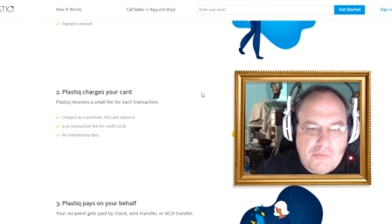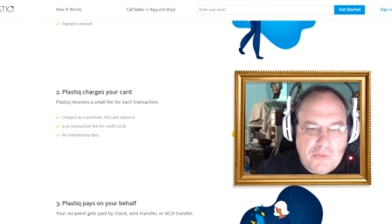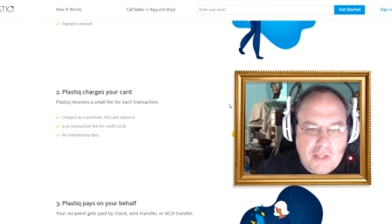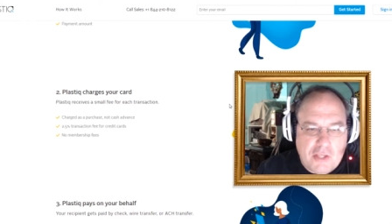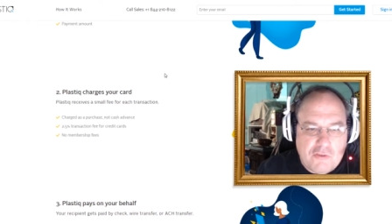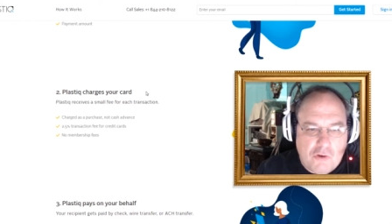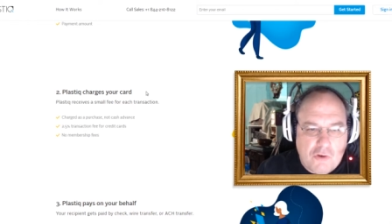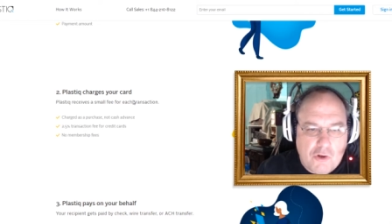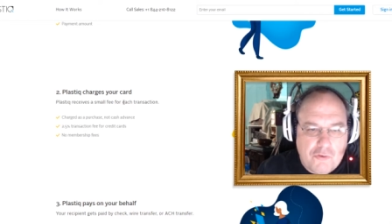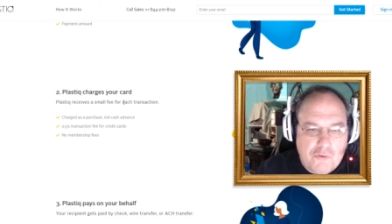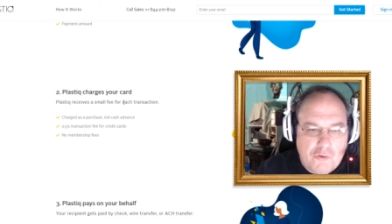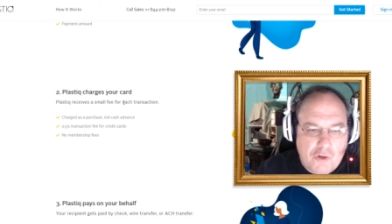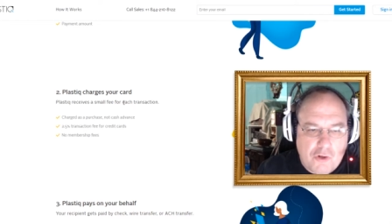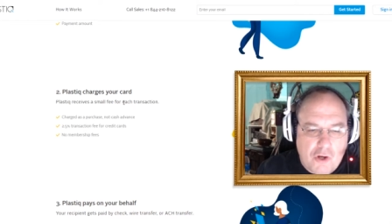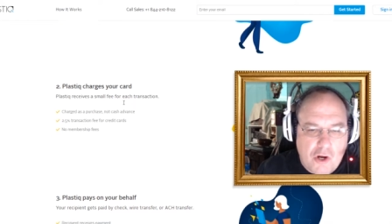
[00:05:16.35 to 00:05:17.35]
They charge your
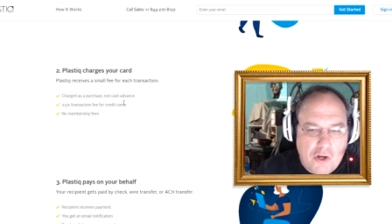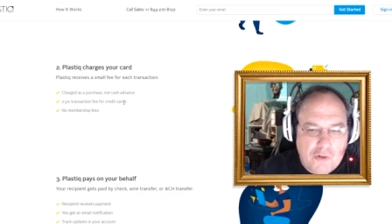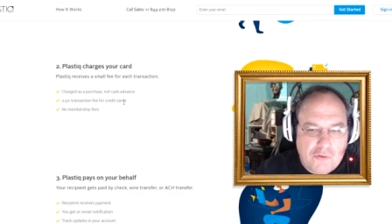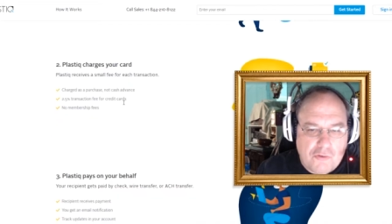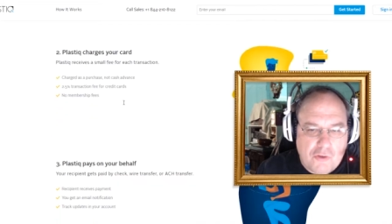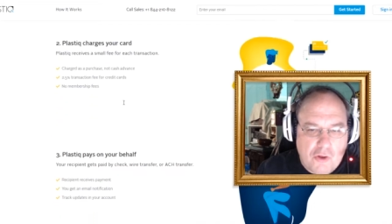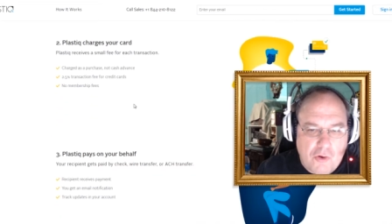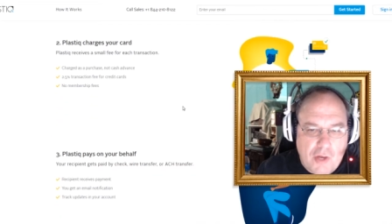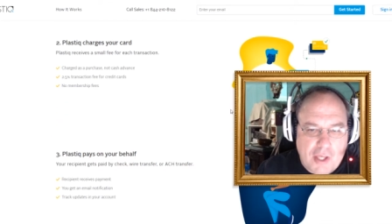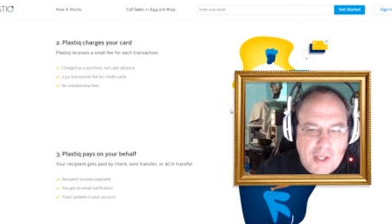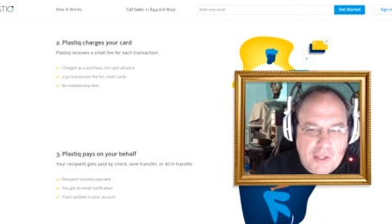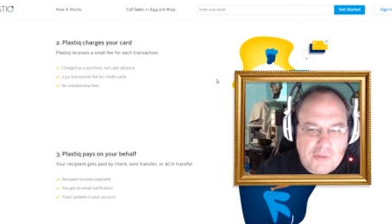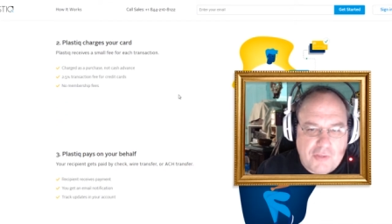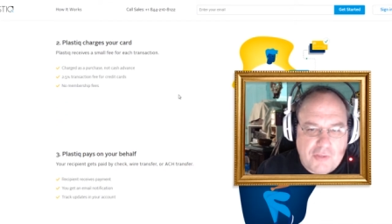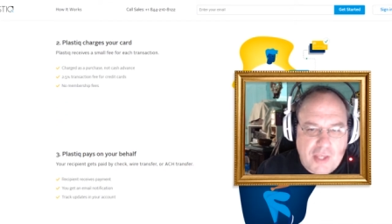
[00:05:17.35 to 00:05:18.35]
card, so I
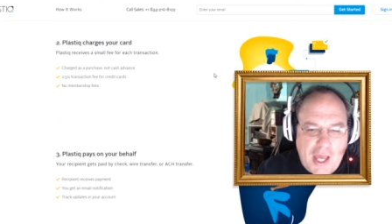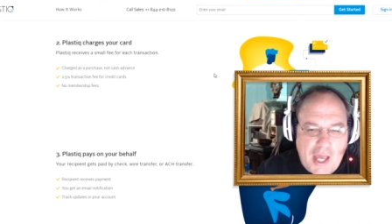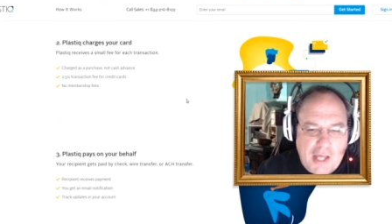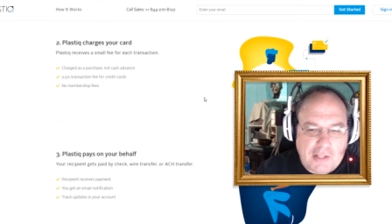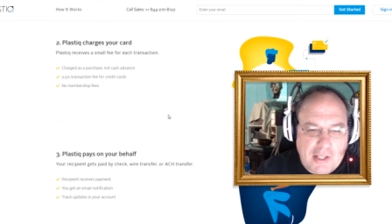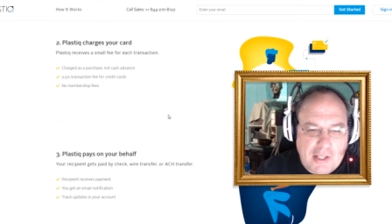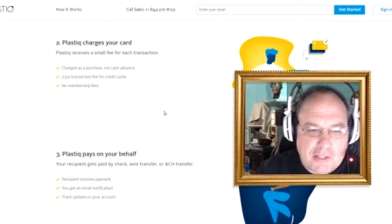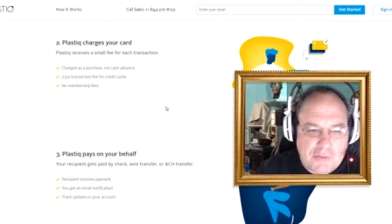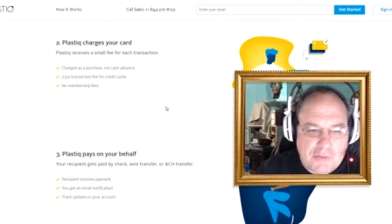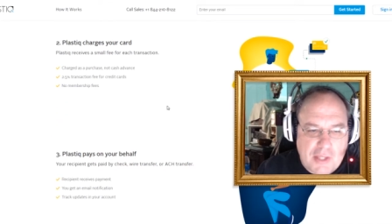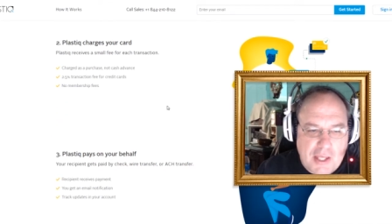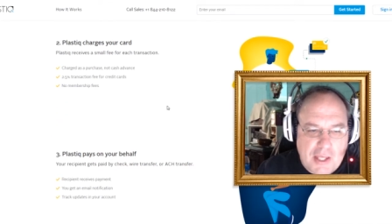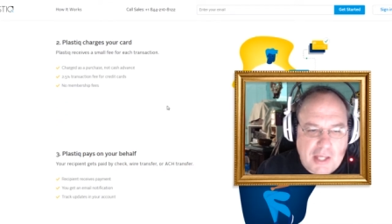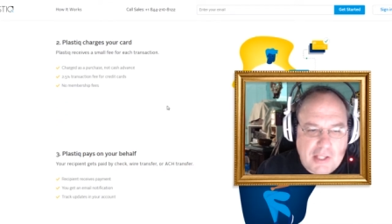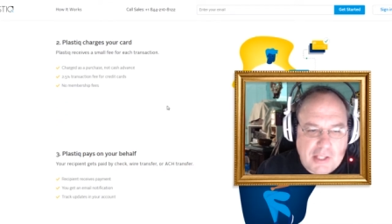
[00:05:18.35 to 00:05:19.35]
guess they act like they
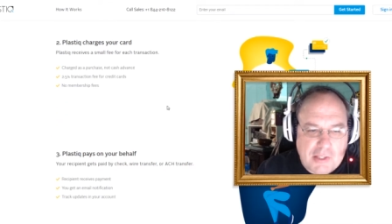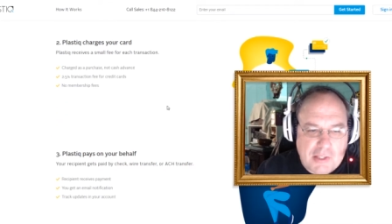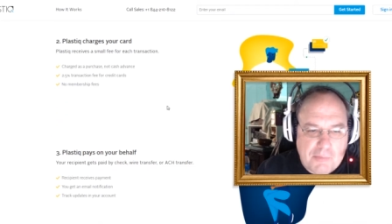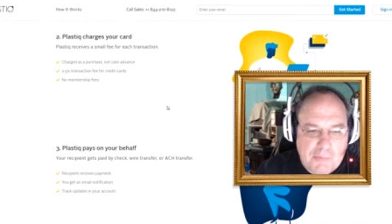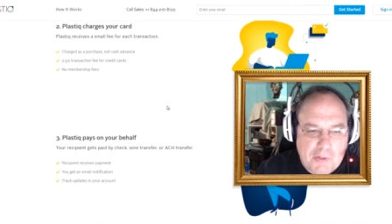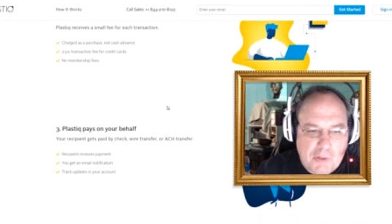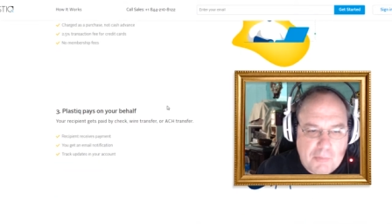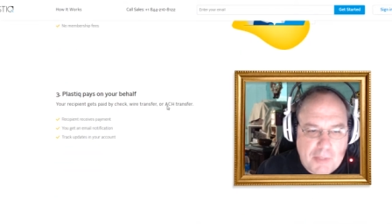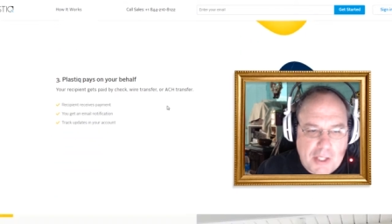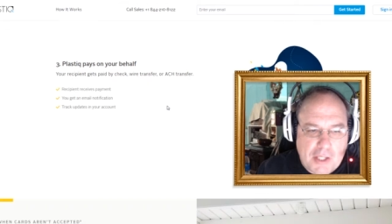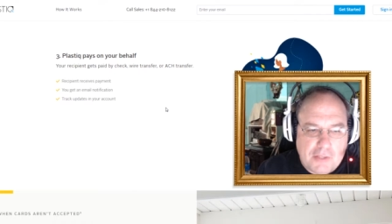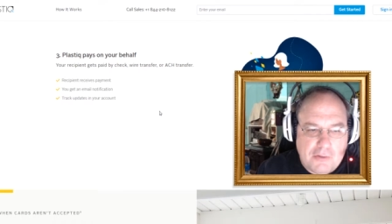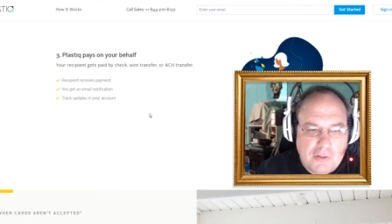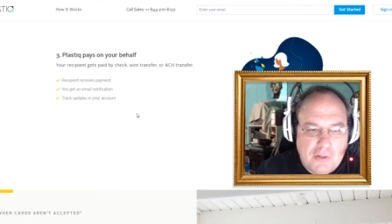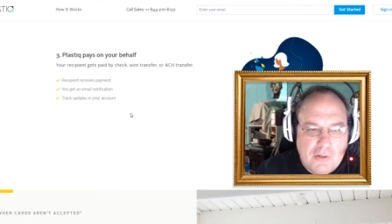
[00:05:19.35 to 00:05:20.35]
act like the middleman.